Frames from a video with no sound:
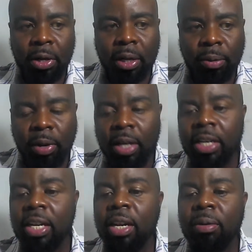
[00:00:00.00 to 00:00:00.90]
We are
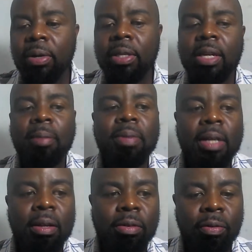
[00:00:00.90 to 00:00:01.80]
dealing with
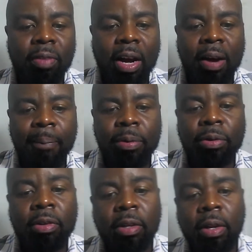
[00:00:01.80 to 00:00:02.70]
substance of
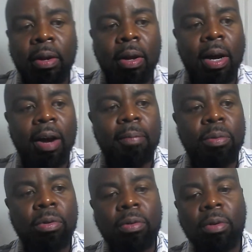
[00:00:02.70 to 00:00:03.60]
abuse.
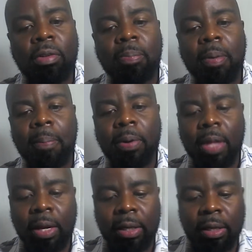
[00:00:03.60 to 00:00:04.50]
Those people
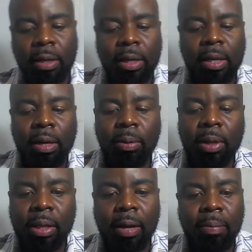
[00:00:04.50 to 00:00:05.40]
that deal
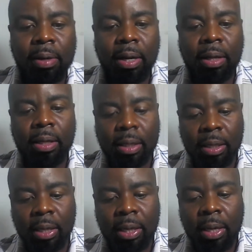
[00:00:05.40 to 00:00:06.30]
with substance.
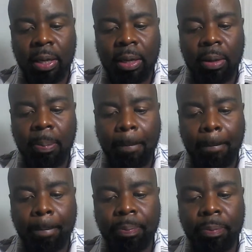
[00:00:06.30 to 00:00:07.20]

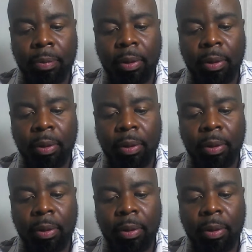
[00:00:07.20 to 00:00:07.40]
Mm.